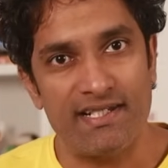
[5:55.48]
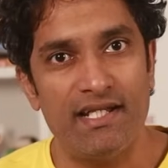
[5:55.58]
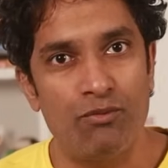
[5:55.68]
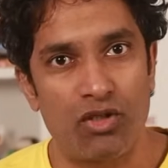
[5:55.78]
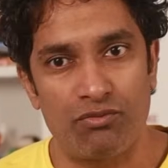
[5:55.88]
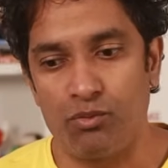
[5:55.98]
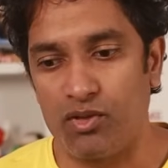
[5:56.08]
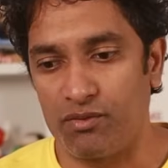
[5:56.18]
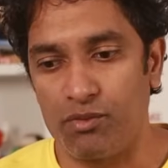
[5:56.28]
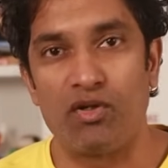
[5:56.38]
really what we
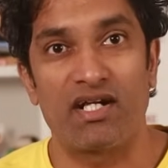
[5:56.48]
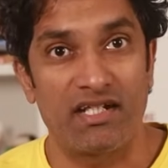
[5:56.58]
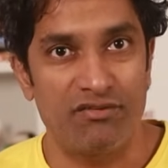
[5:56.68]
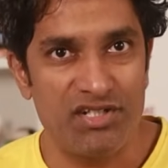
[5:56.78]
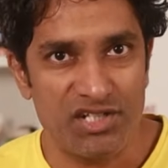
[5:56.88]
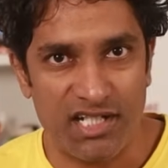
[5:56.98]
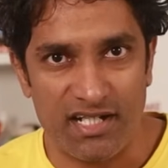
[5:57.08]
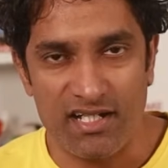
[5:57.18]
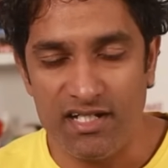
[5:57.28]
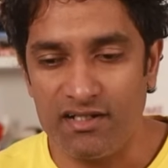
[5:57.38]
want. We want that fish
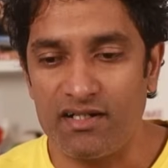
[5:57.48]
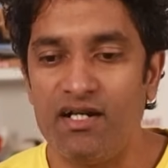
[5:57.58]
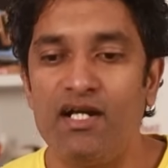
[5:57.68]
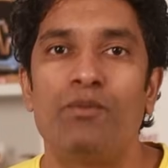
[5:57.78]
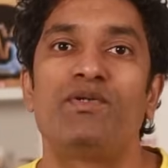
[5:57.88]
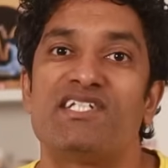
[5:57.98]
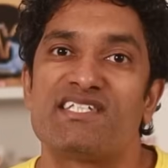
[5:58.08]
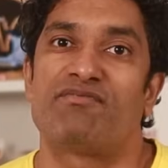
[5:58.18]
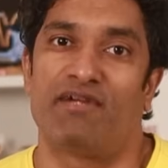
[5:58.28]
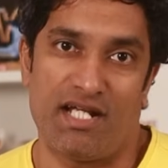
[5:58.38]
curry here, which
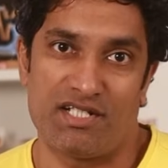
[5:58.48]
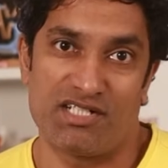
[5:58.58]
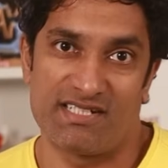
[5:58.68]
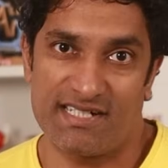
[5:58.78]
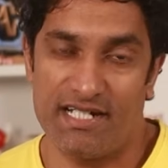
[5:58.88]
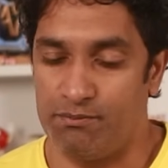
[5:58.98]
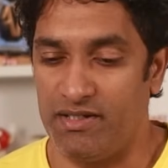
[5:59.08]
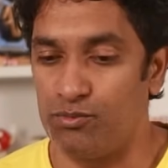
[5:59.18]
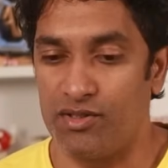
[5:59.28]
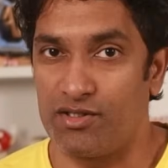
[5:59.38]
is the financial
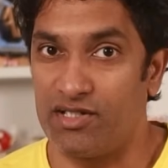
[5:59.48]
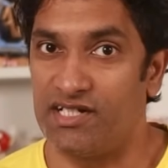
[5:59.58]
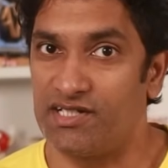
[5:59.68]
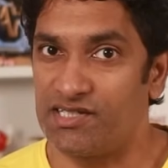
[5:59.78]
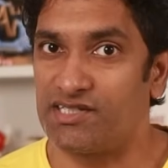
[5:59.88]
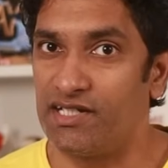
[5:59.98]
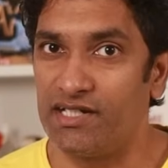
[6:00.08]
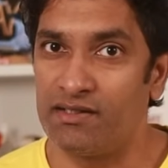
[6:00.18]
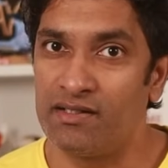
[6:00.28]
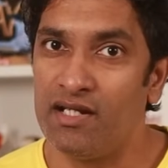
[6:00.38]
statement. We are not interested
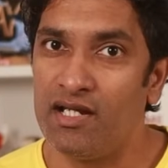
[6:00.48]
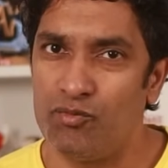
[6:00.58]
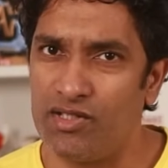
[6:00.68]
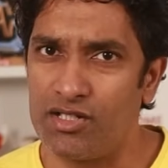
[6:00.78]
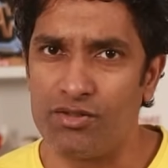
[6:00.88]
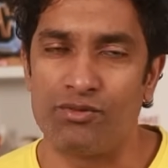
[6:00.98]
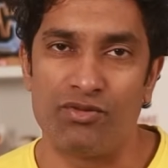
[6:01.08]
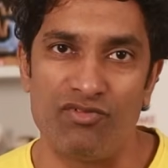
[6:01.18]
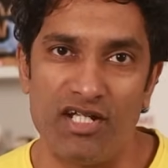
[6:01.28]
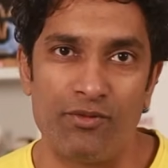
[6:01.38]
in whether you
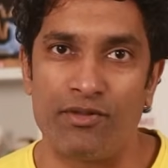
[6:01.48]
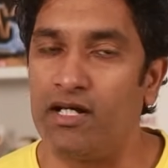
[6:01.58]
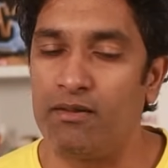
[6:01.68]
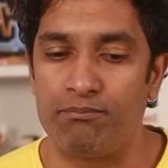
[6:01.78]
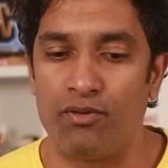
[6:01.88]
know VLOOKUP